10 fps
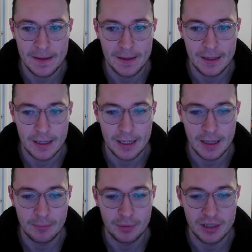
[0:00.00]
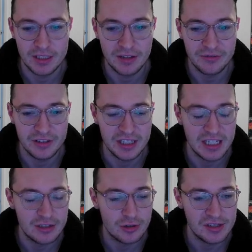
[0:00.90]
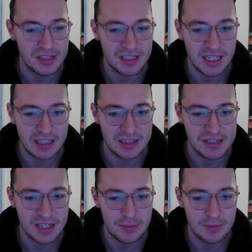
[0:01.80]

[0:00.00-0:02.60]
But definitely an interesting deck list.